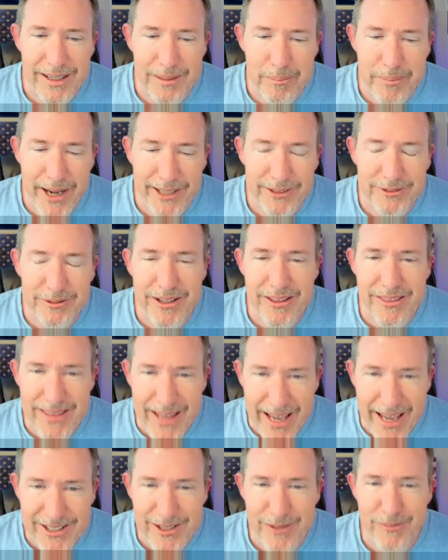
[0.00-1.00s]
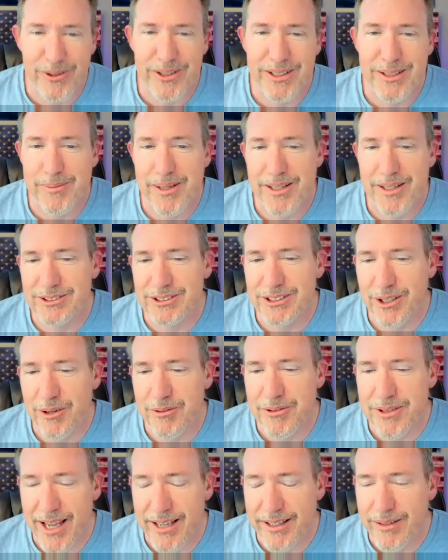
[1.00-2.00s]
Patrick, thank you for coming on the
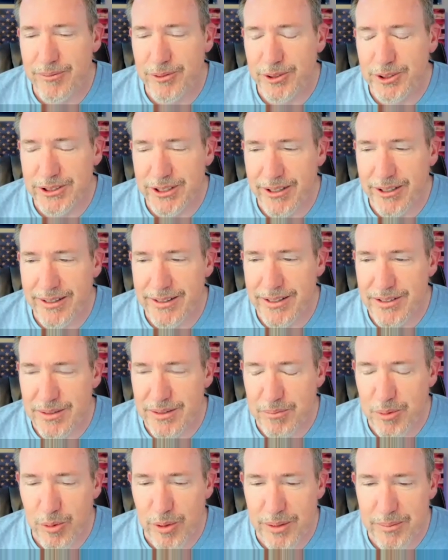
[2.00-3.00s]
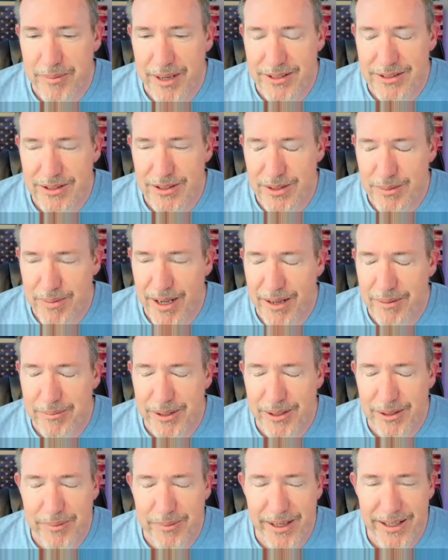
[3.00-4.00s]
show. Thank you for sharing this important message about
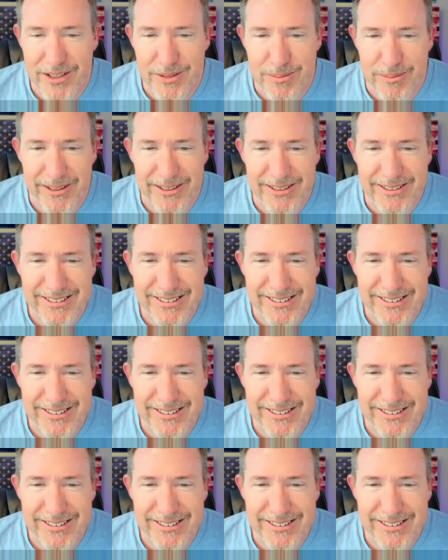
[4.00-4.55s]
middle management.